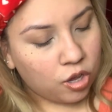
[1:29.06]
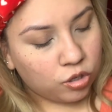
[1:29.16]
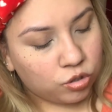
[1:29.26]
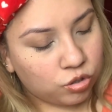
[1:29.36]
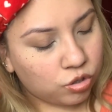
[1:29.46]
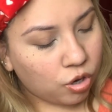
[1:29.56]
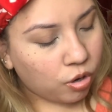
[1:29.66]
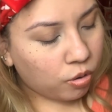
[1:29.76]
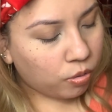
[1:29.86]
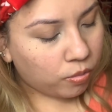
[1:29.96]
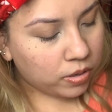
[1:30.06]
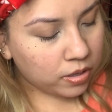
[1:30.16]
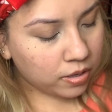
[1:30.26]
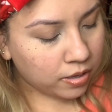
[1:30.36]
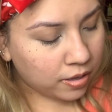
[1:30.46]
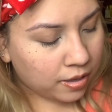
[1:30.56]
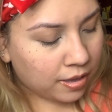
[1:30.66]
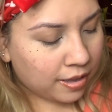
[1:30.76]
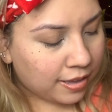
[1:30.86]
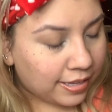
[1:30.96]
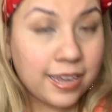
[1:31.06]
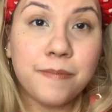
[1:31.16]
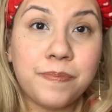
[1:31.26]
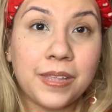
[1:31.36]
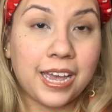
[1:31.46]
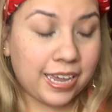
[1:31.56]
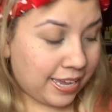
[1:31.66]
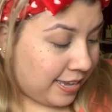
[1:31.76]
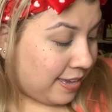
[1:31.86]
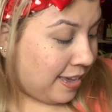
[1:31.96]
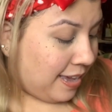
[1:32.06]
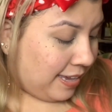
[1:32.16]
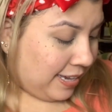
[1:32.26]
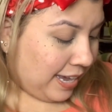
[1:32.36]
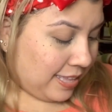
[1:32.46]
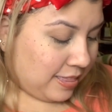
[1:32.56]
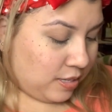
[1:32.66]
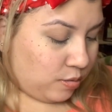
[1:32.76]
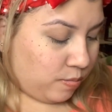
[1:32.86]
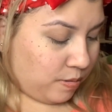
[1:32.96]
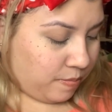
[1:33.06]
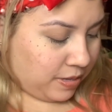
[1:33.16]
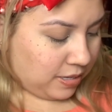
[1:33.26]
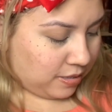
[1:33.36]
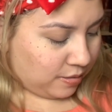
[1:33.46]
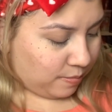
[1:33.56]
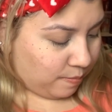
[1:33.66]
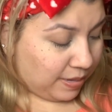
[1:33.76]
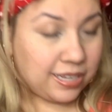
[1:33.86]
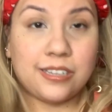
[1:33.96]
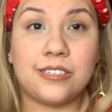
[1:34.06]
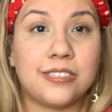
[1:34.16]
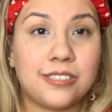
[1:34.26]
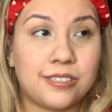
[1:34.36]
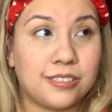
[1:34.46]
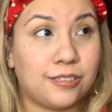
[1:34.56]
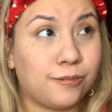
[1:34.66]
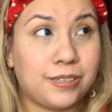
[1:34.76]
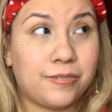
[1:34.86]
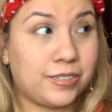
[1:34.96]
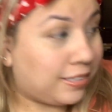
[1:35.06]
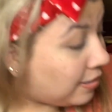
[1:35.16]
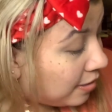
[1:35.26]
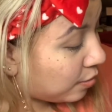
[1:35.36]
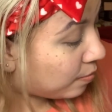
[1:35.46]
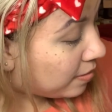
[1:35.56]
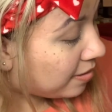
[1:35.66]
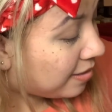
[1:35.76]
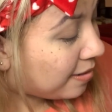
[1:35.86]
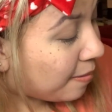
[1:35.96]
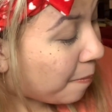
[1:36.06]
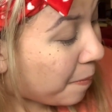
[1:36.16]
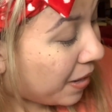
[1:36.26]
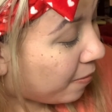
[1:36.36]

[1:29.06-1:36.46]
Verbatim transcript: So, yeah, I got this one because my ass don't even need this one, but I